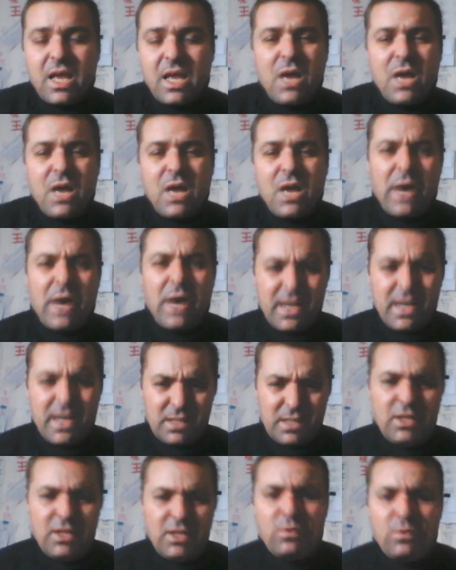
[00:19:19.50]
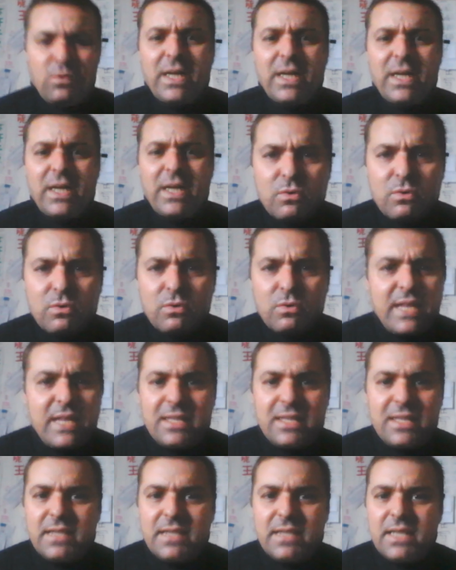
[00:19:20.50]
why in the movie
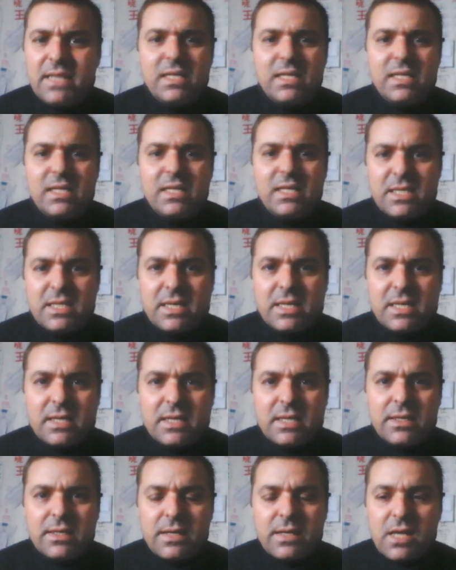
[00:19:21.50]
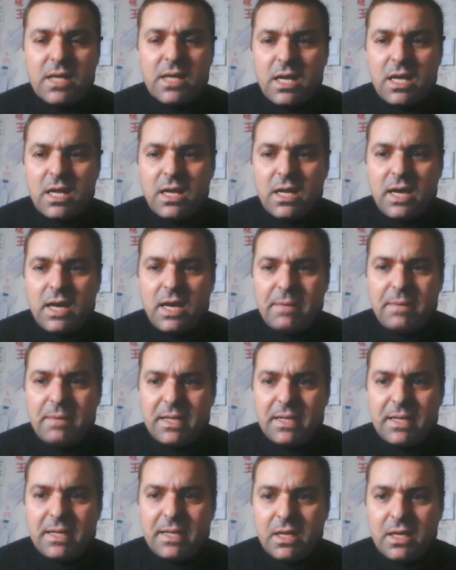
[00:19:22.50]
they didn't sing. I
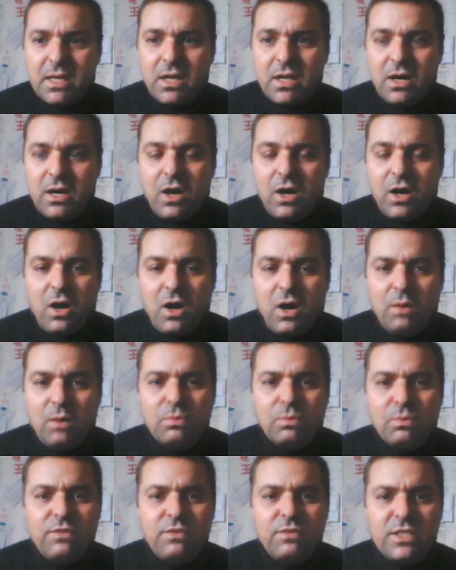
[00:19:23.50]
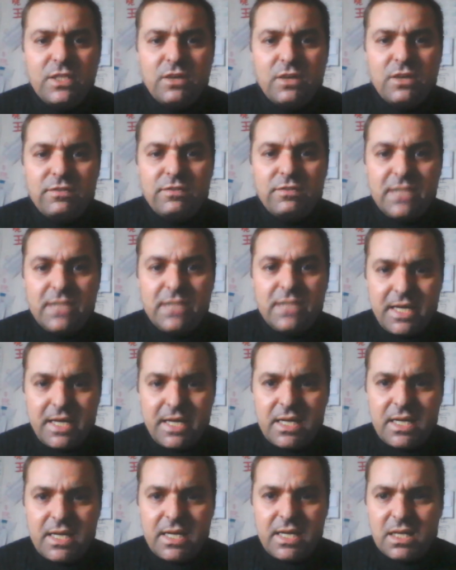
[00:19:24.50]
mean, all movies of
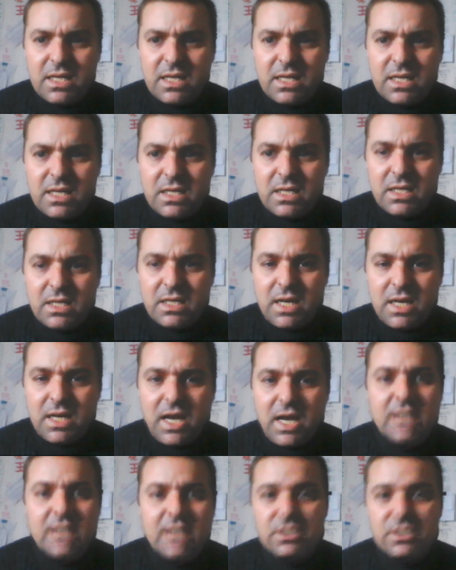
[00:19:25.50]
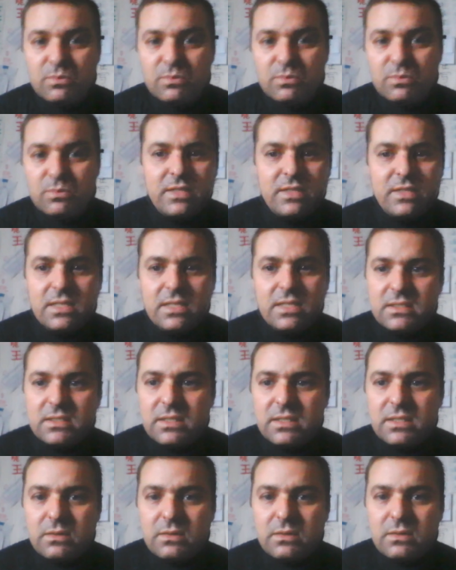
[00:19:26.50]
Disney, action movies
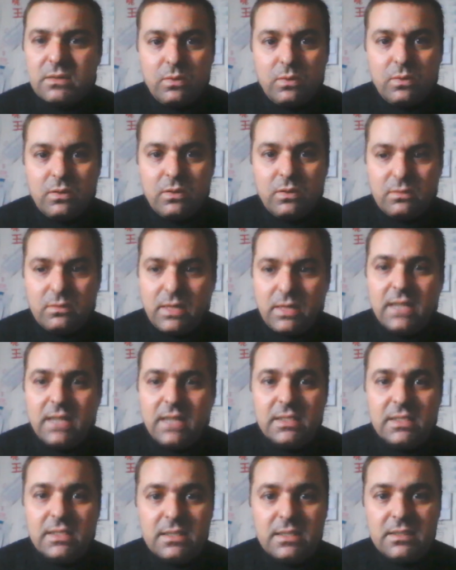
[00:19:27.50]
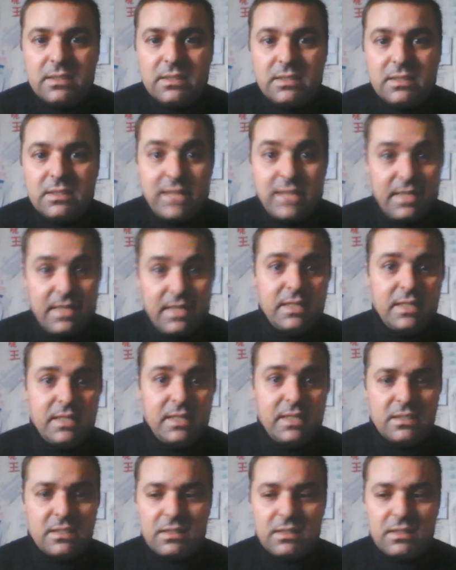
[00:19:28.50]
and descendants,